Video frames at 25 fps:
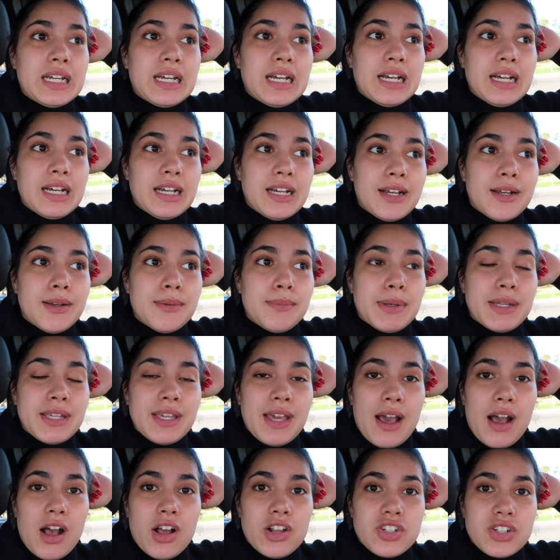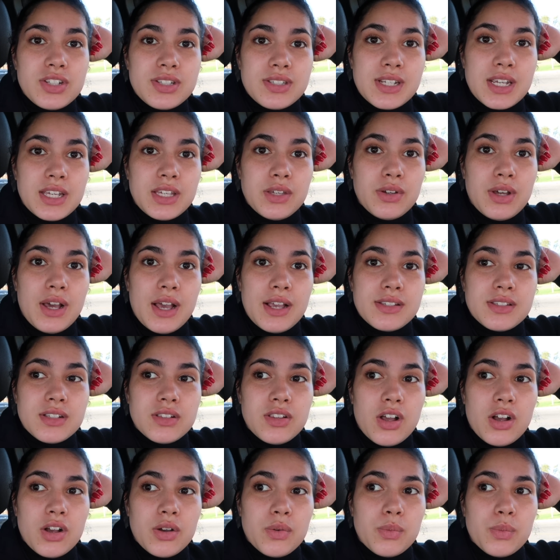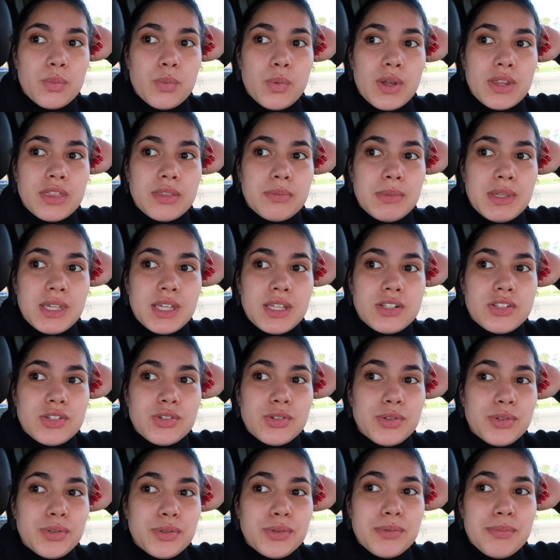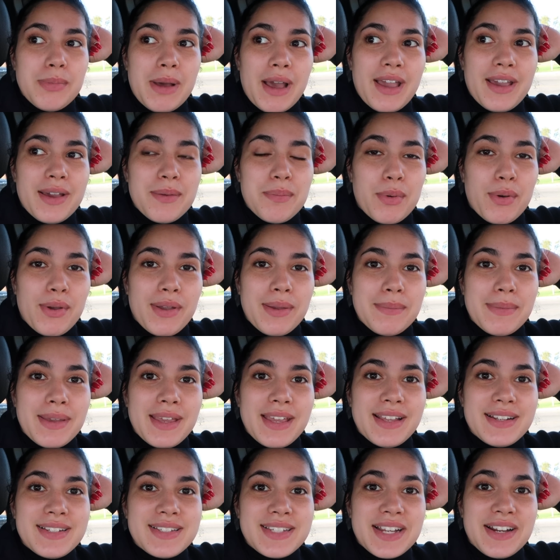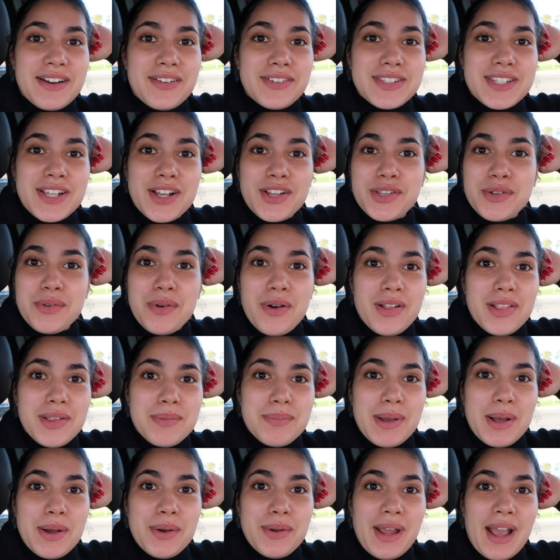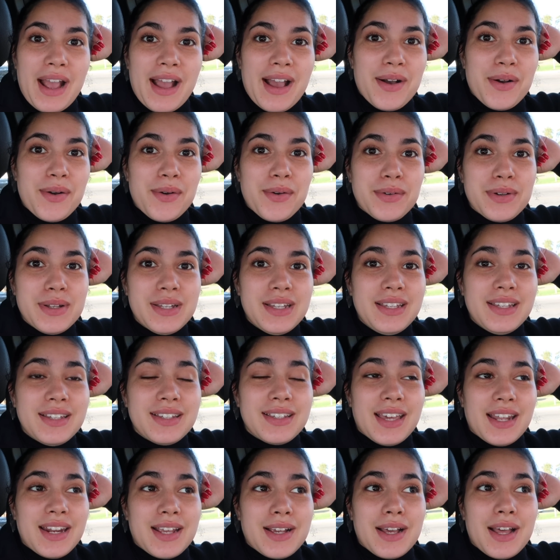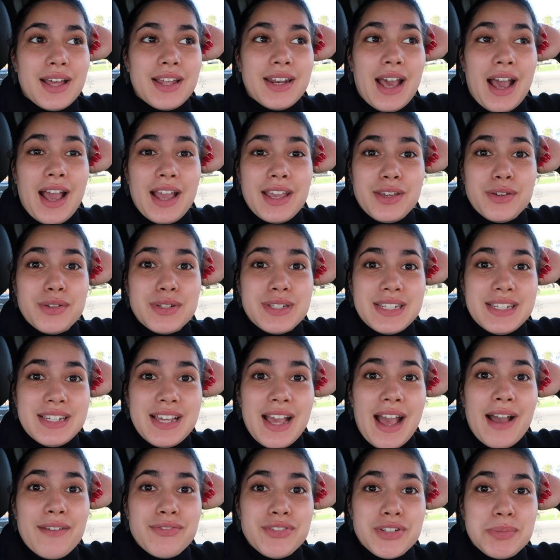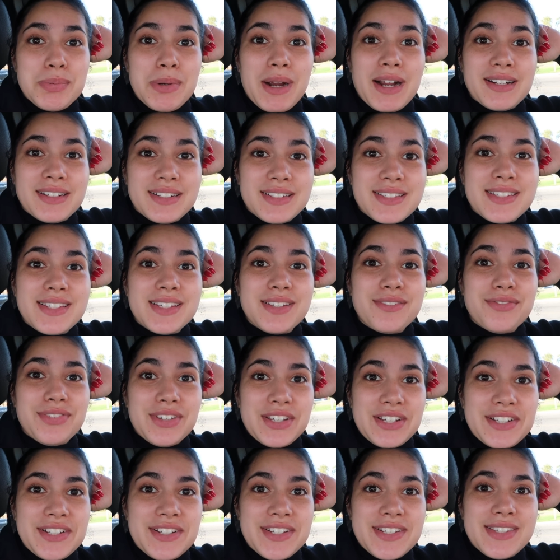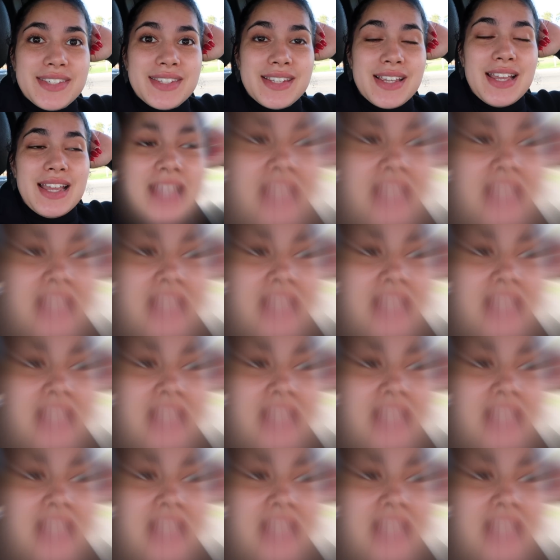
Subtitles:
But yeah, I'll just take you guys along with me to my appointment, and I'll tell you all about how getting an IUD after pregnancy feels.